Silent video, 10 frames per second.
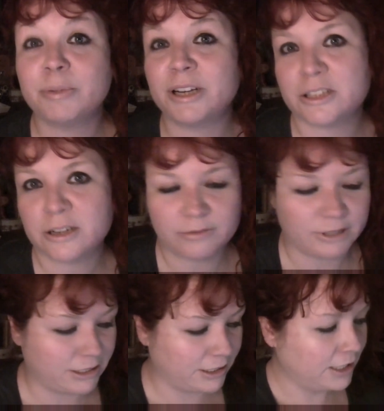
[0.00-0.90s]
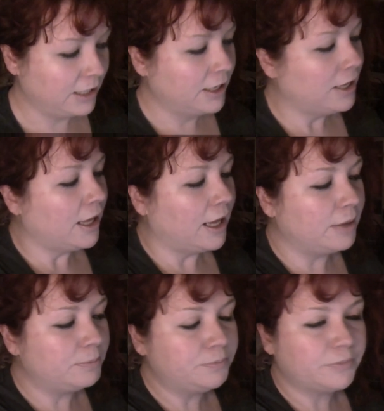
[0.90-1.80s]
but it's not really.
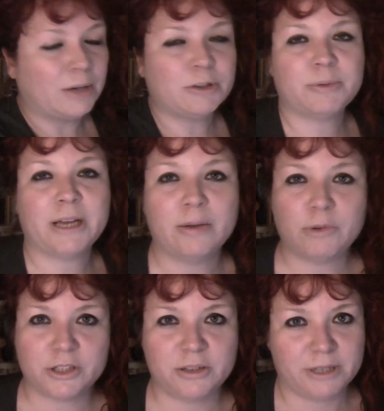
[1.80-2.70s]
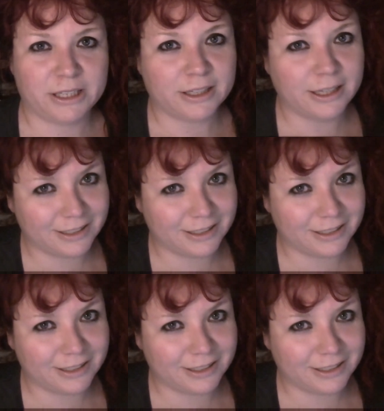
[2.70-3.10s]
I wash my hair once a week.